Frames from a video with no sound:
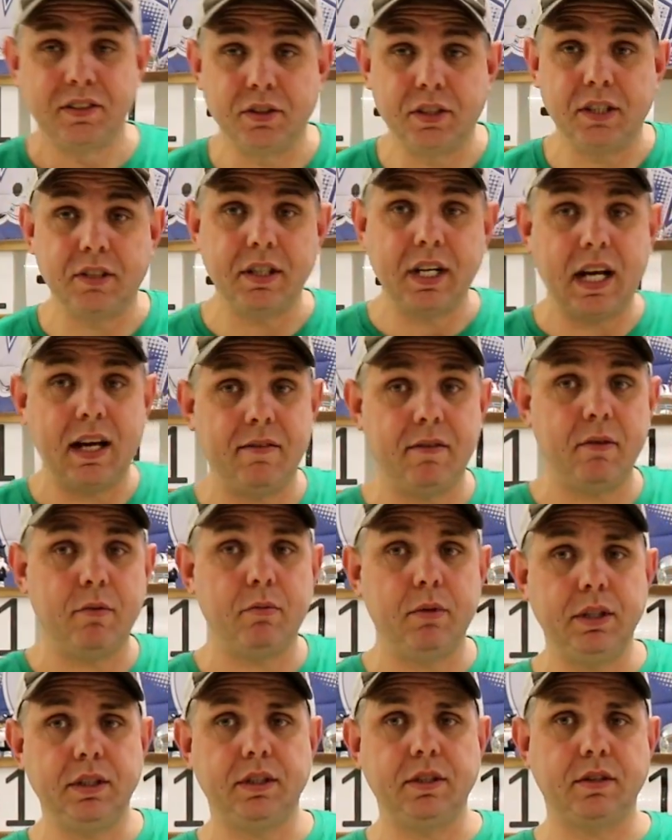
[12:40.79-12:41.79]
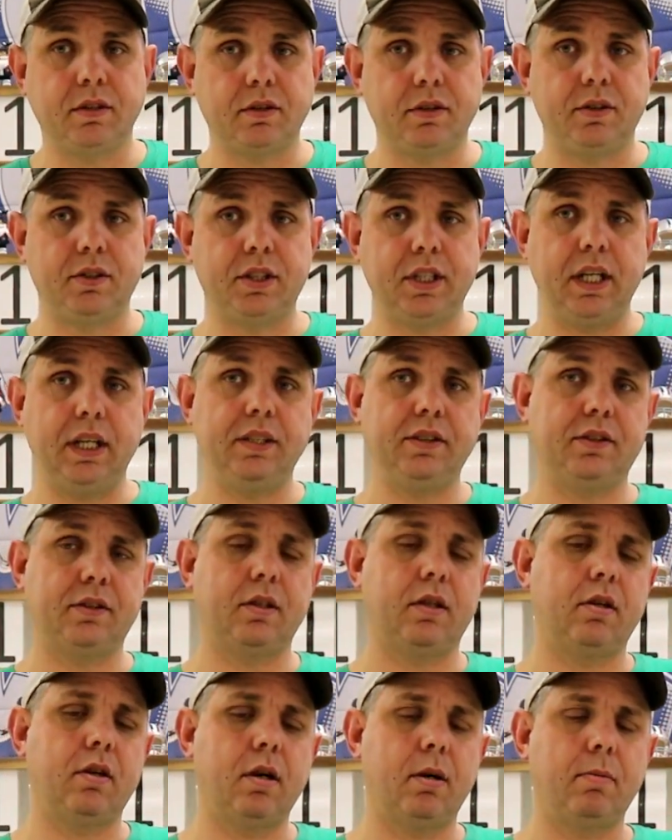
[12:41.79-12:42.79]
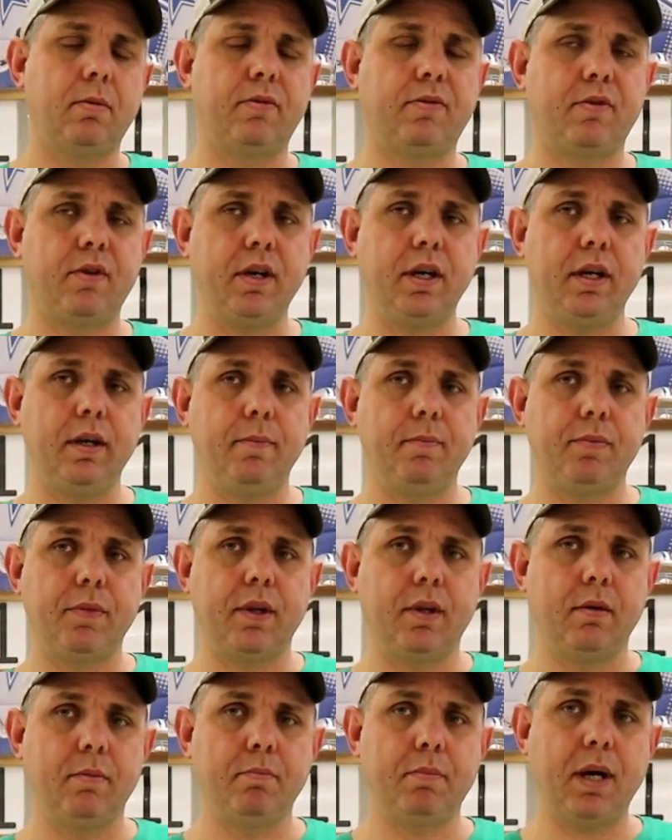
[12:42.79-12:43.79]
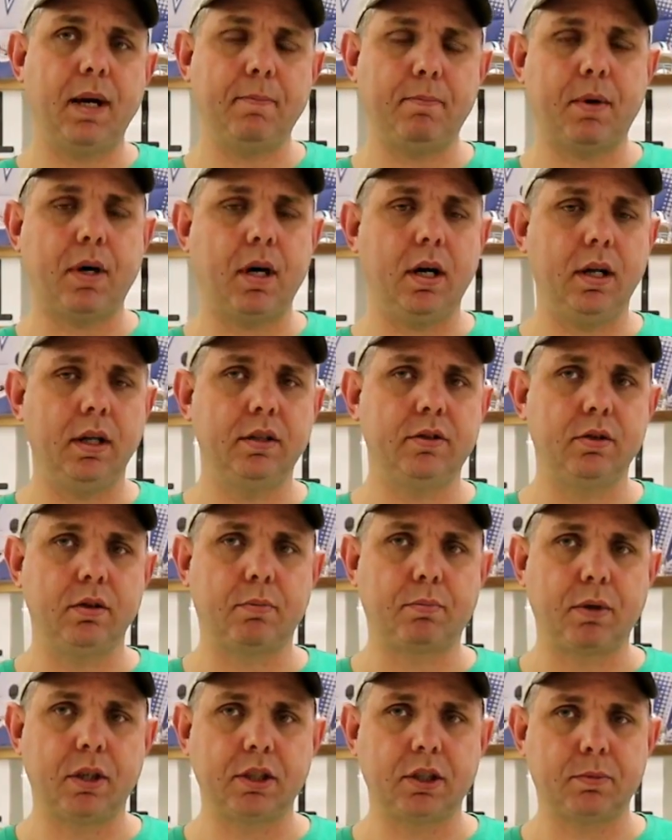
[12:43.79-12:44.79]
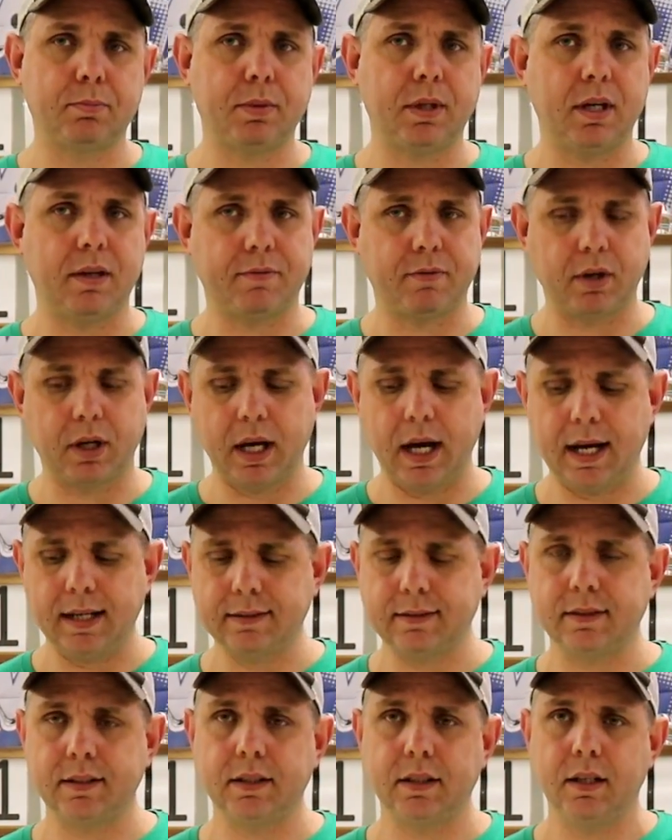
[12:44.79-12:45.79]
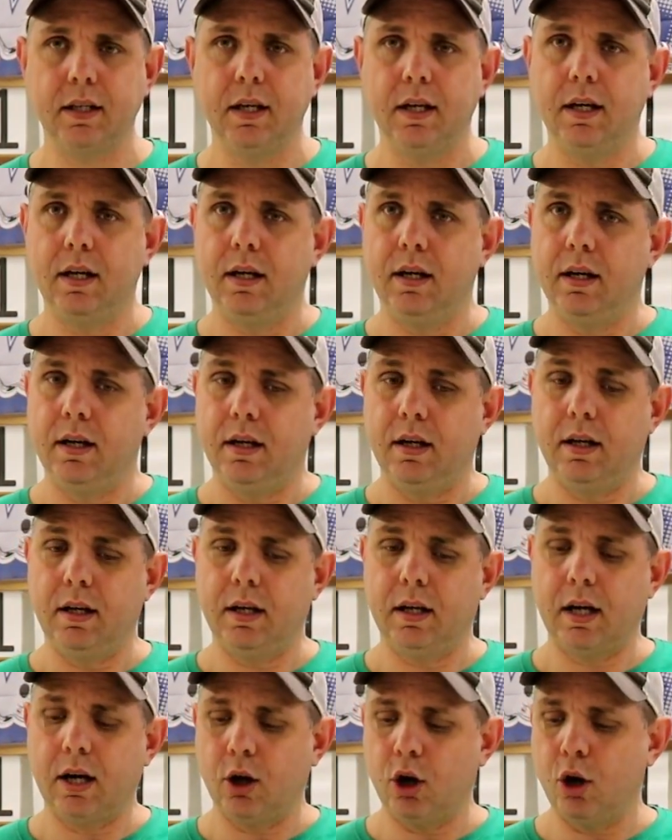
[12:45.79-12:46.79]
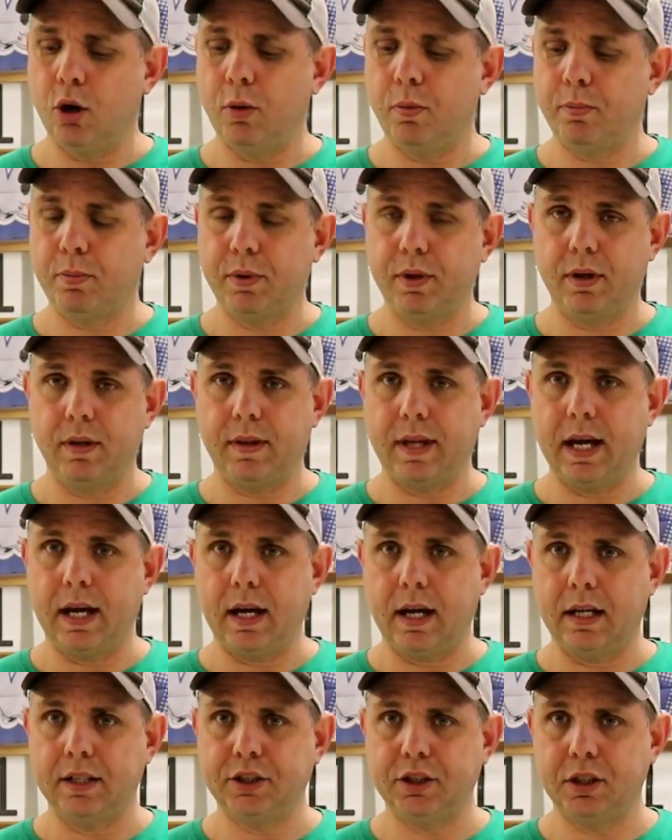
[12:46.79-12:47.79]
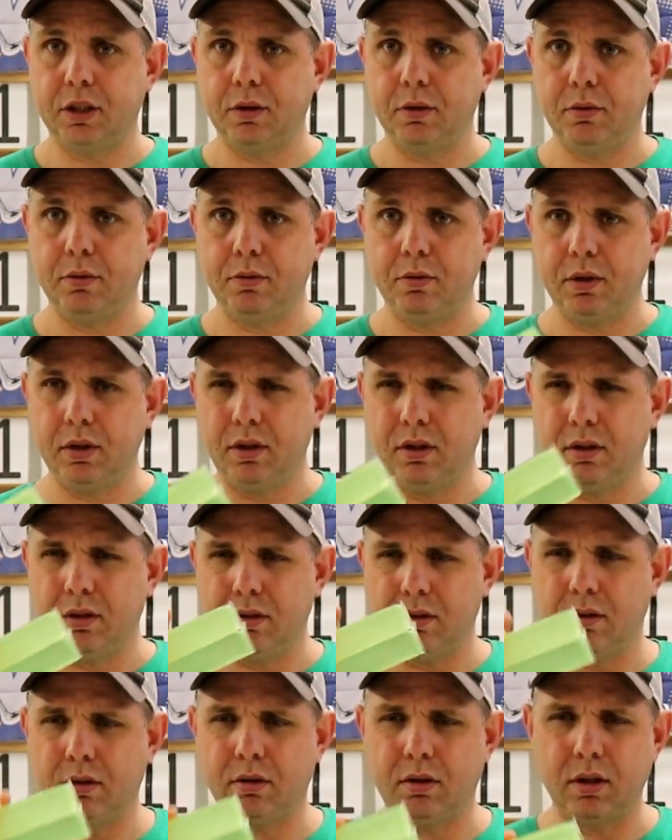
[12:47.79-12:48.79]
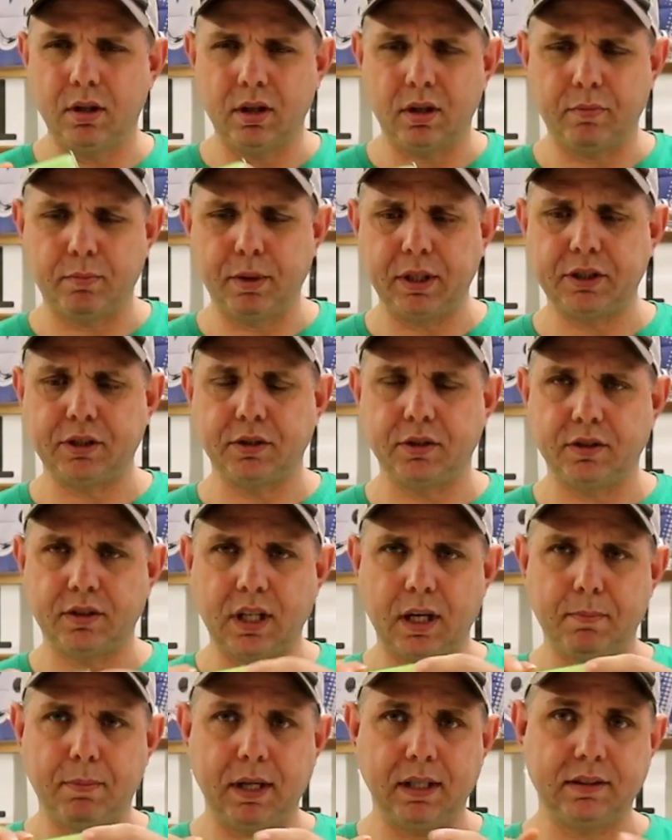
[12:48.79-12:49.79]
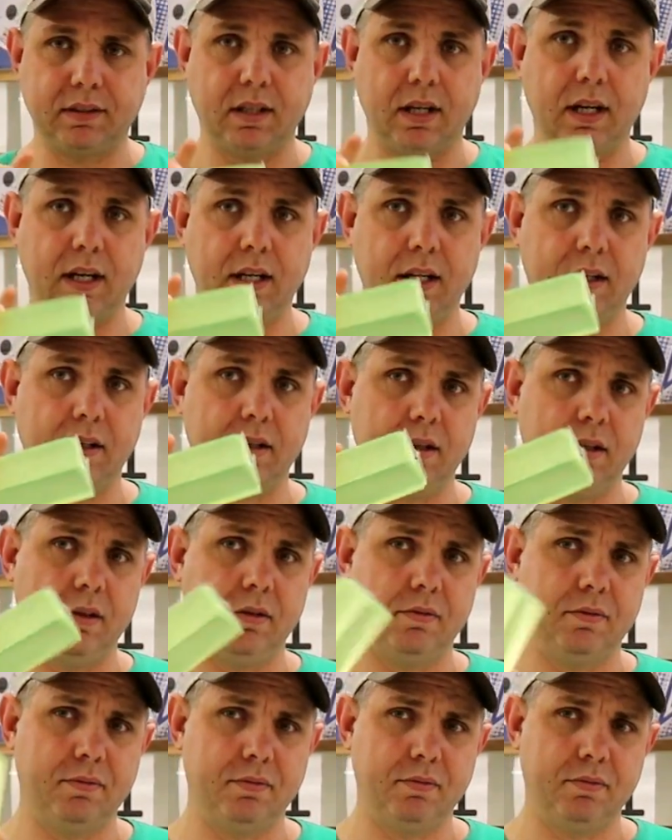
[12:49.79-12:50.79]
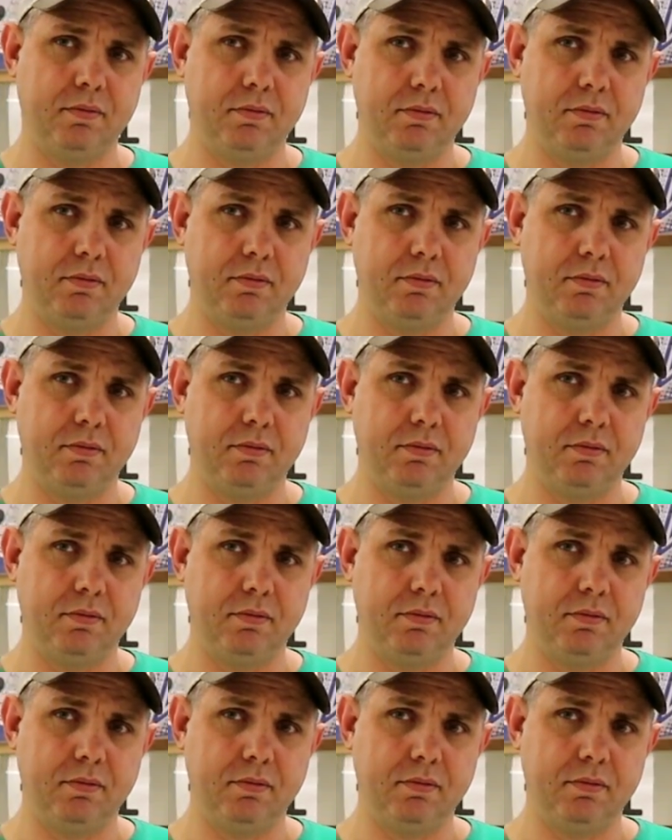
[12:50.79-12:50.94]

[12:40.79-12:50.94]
So there you have it. We just changed our Harbor Freight cake pot into a pressure pot for casting. And I hope that I showed you good enough pictures side by side of